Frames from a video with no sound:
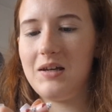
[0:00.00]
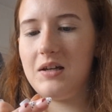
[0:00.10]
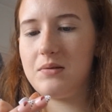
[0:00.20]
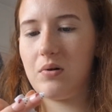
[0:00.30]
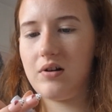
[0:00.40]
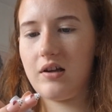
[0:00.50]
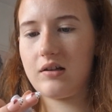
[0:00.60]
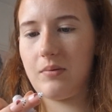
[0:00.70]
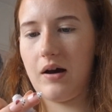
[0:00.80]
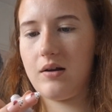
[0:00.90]
It's probably
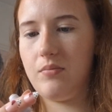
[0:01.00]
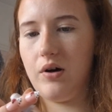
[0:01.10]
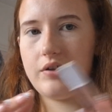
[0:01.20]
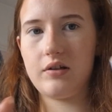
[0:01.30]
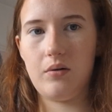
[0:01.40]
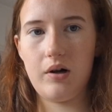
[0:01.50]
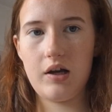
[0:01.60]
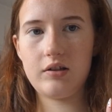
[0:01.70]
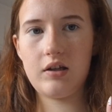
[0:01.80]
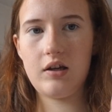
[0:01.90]
expired, but it still
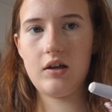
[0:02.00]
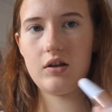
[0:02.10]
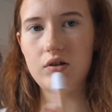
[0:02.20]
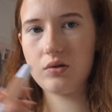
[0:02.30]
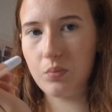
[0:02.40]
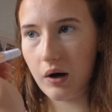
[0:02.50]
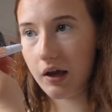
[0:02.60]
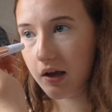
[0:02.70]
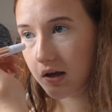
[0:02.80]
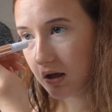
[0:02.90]
works. Just white,